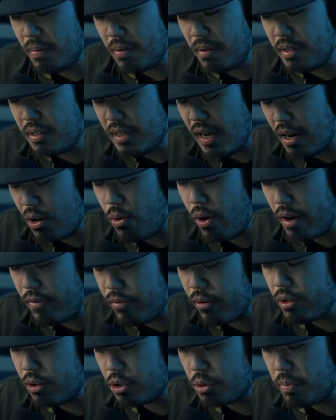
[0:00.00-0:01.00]
it's not quite
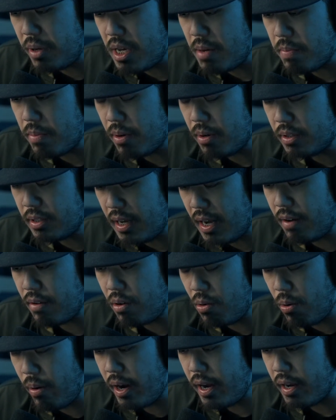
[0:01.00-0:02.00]
for those people. It's not
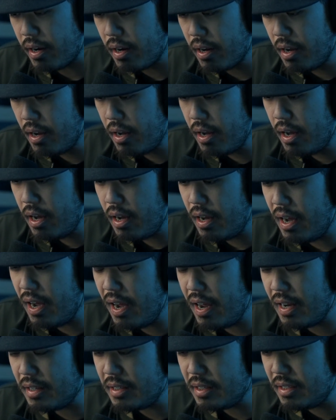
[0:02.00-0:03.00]
quite.
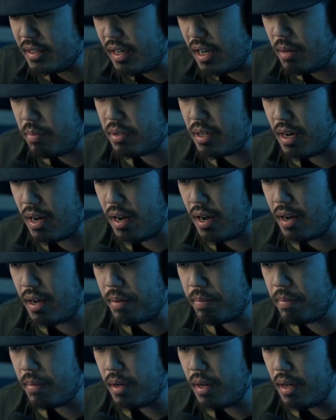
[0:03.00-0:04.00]
And at the same
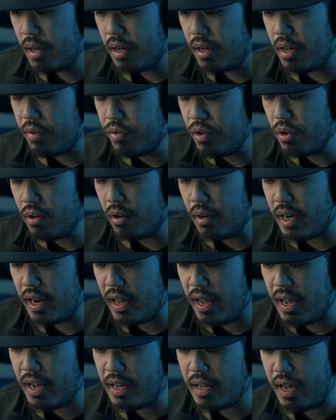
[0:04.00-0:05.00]
time, if you look at
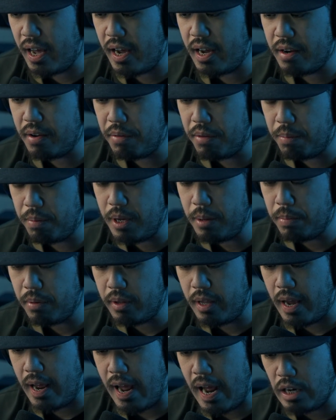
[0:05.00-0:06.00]
8K and people
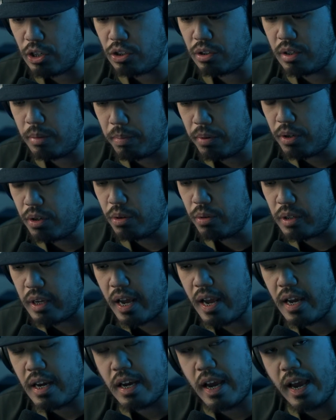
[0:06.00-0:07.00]
that actually produce
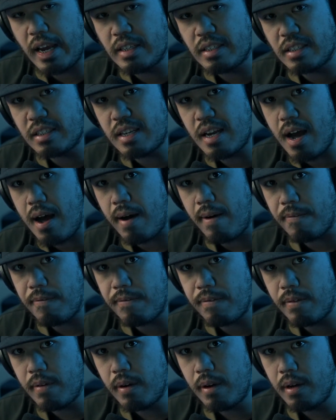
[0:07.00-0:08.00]
8K stuff,
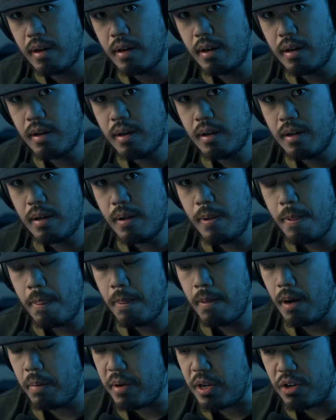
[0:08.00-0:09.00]

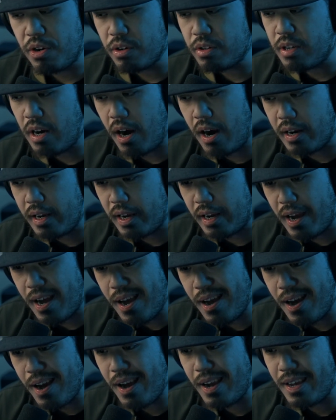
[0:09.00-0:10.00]
I mean, you're talking
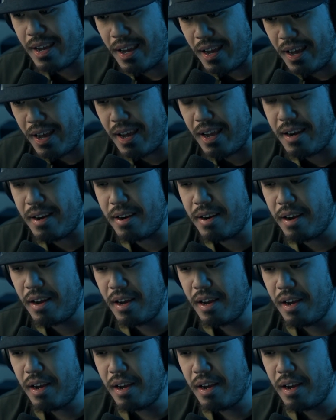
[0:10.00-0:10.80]
high-end